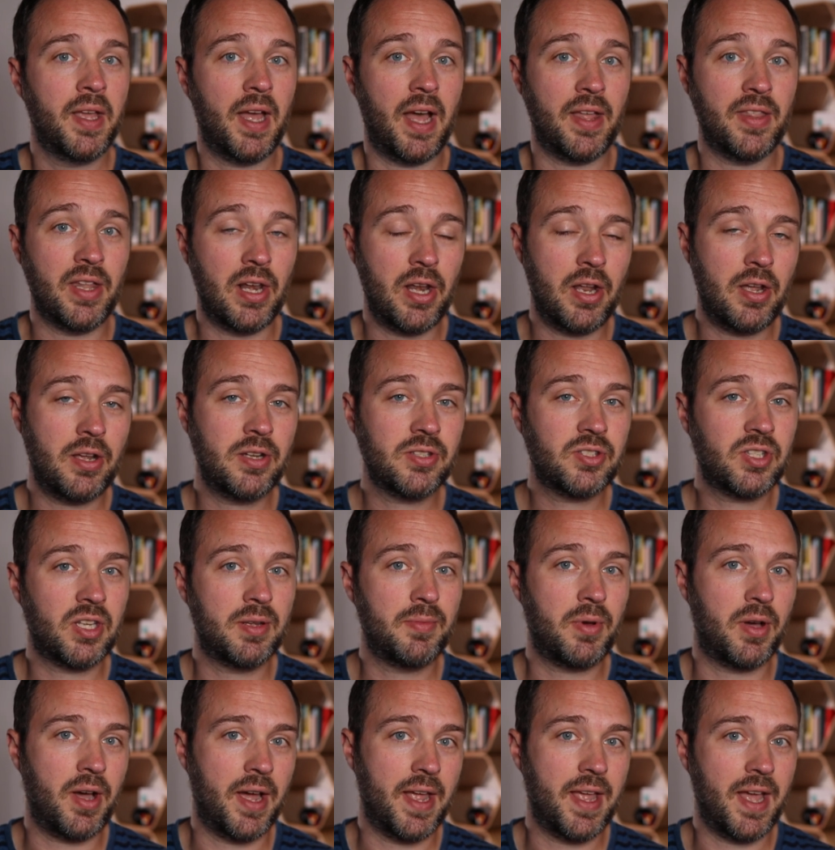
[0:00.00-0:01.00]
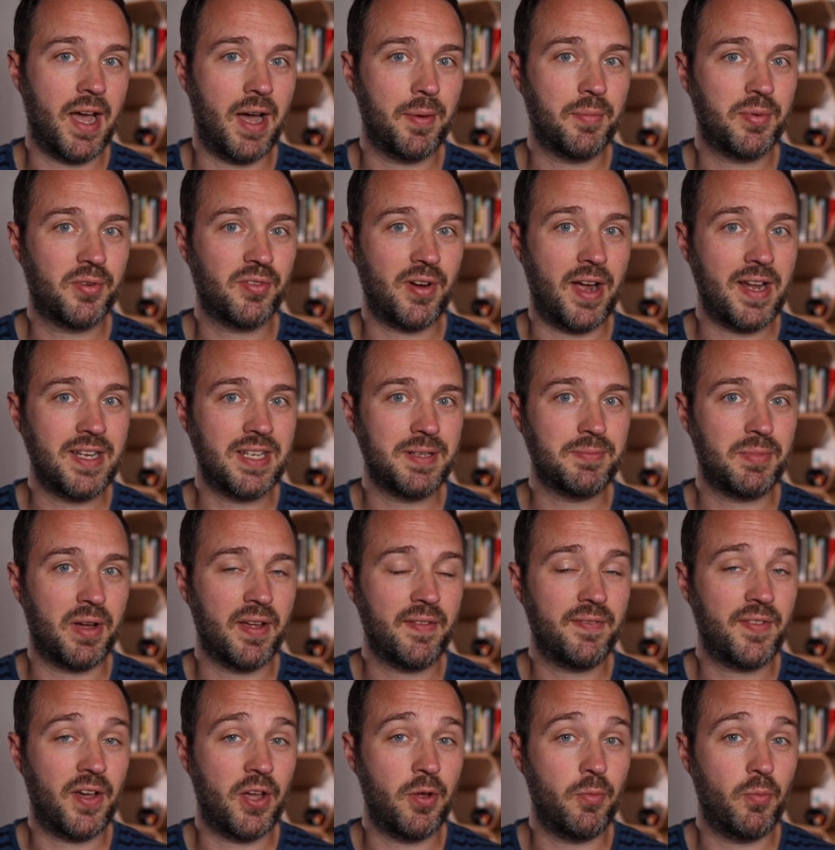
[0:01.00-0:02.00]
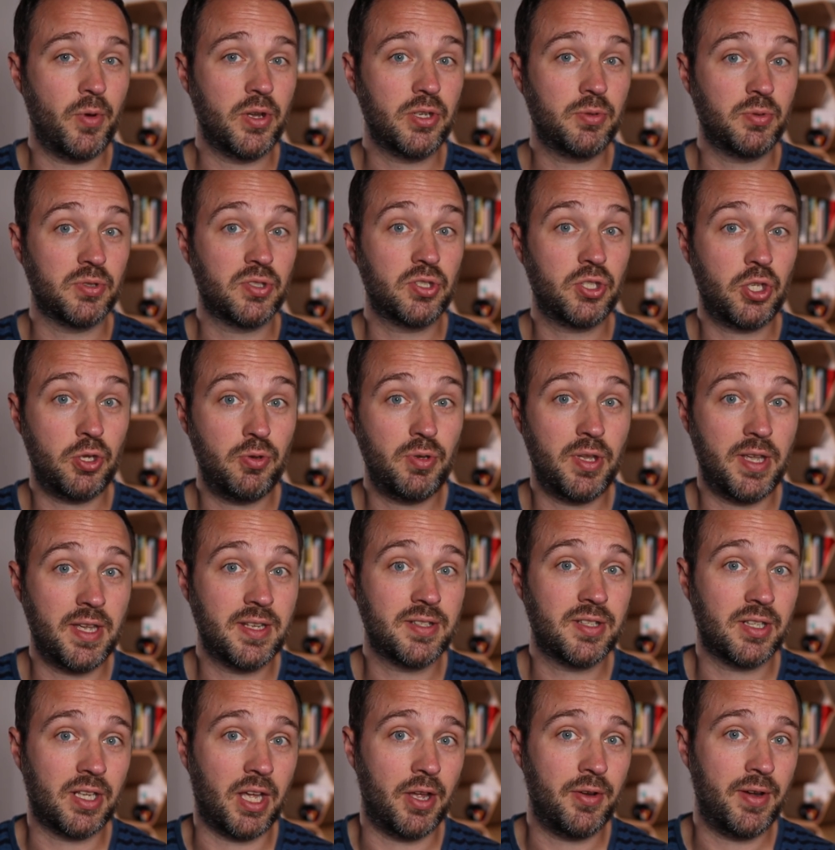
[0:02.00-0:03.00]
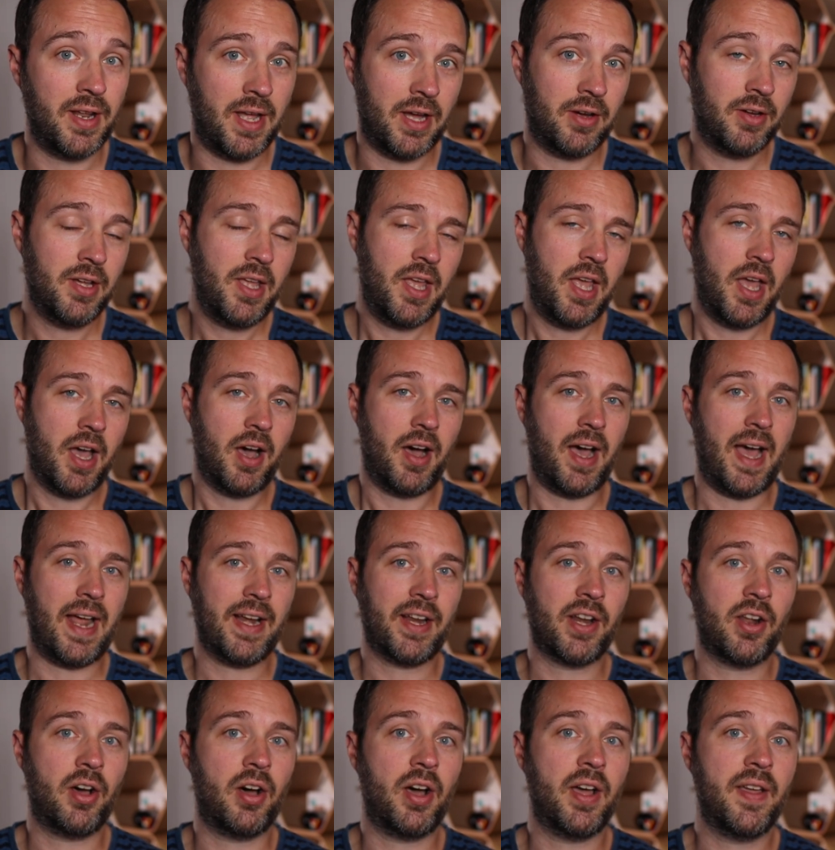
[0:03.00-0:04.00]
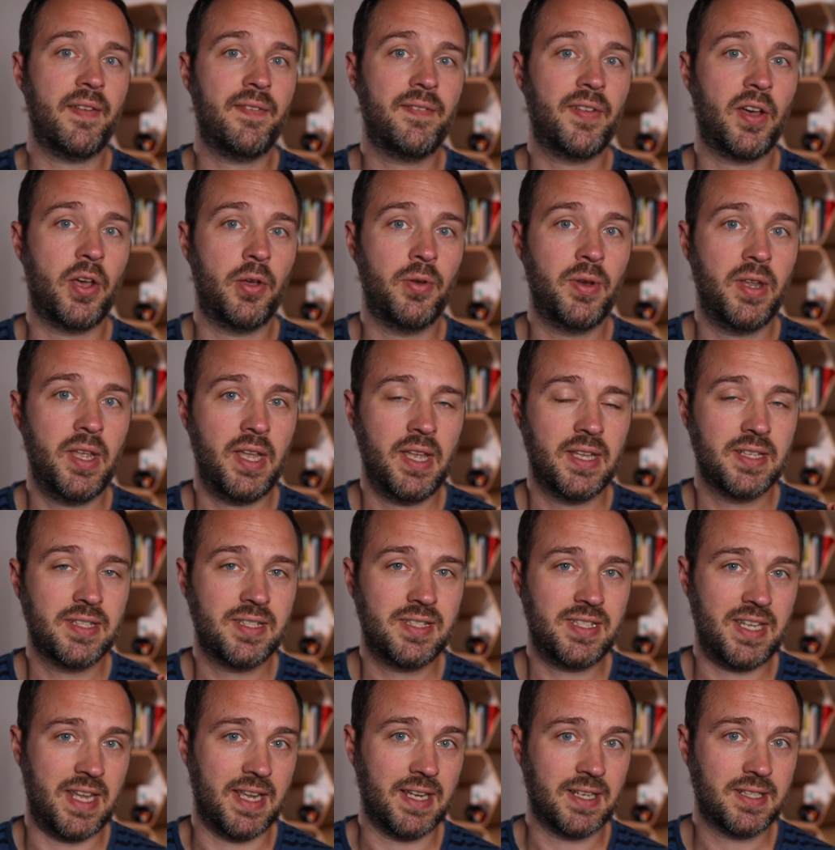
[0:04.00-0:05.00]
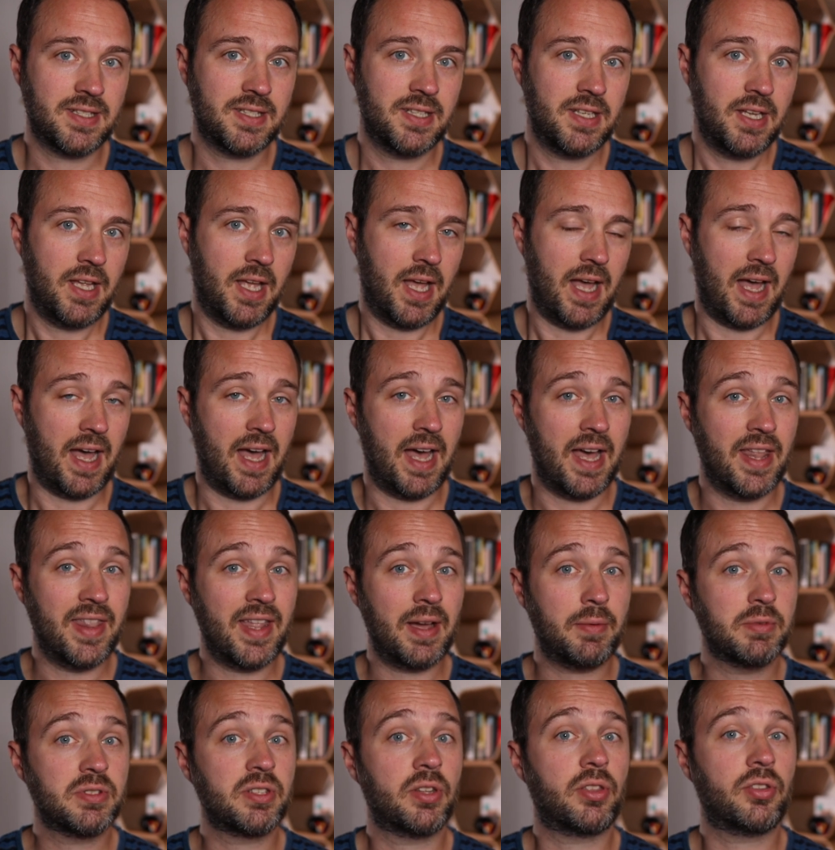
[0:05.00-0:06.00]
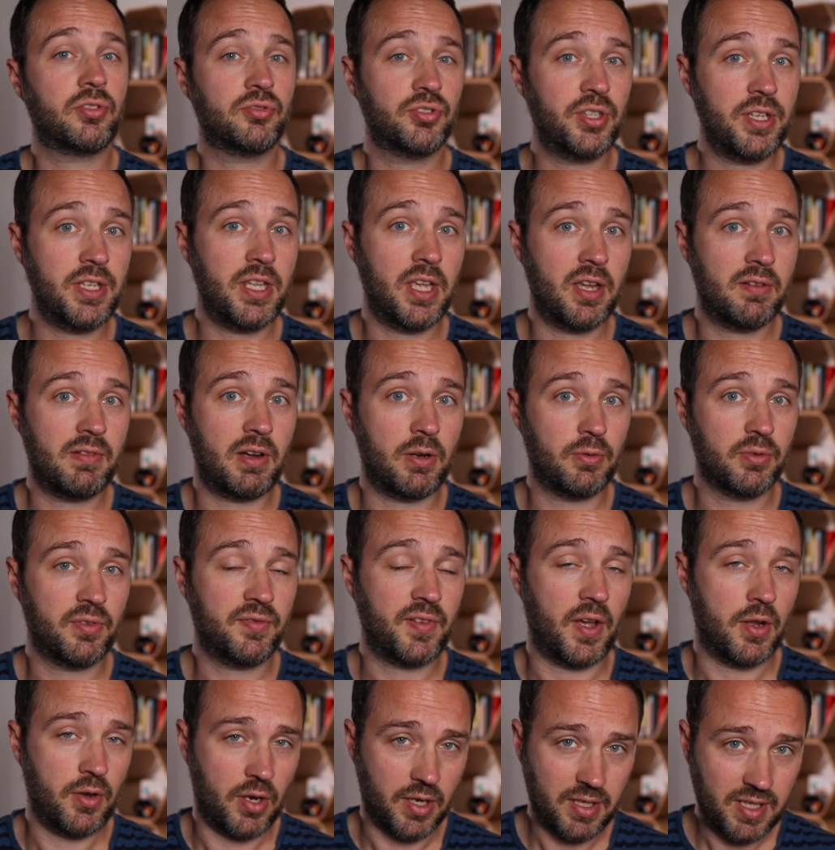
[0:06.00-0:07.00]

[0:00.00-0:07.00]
And the last time I upgraded my phone, which was 2 years ago now, I had an iPhone 6 and that was a three-year-old phone.